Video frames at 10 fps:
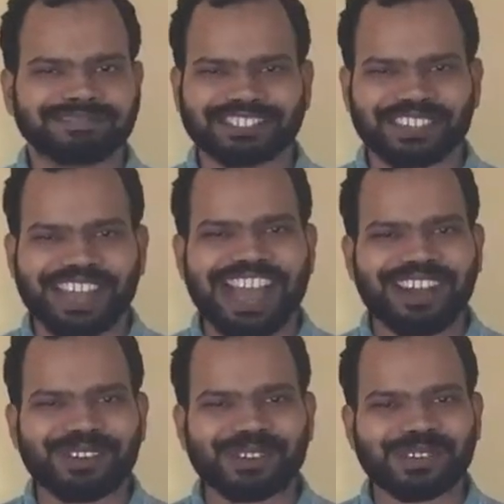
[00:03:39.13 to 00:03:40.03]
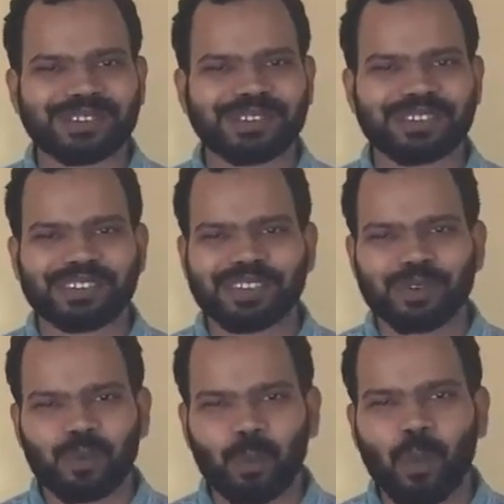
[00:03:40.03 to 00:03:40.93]
So now,
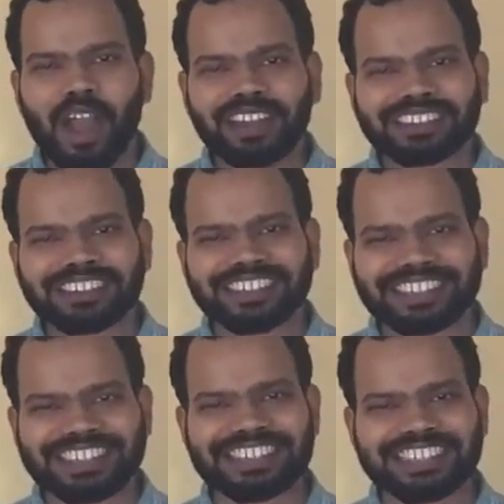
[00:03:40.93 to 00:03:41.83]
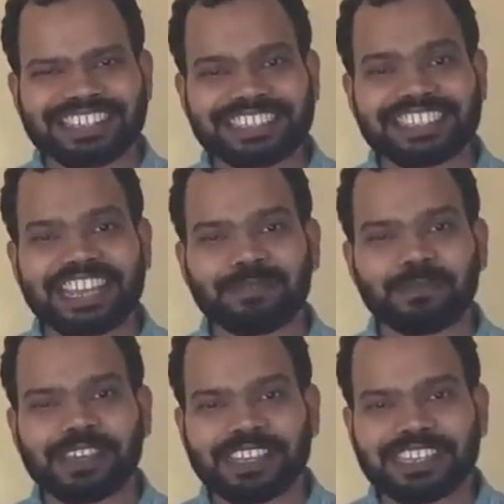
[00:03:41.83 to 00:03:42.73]
what is step
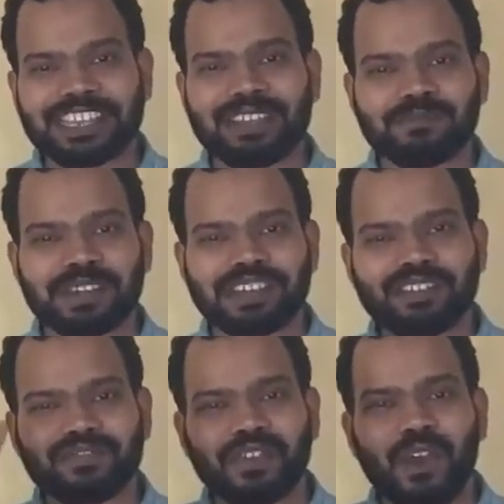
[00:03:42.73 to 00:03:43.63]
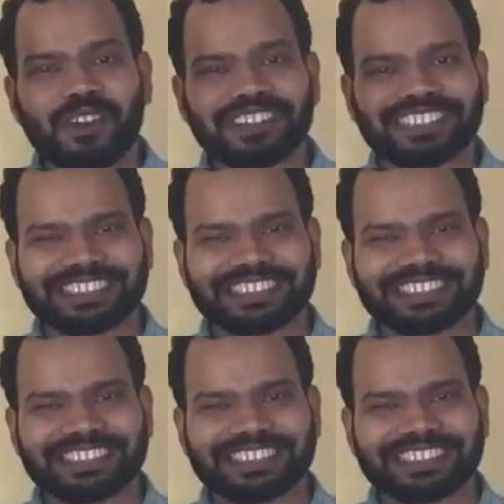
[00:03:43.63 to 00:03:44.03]
number 4?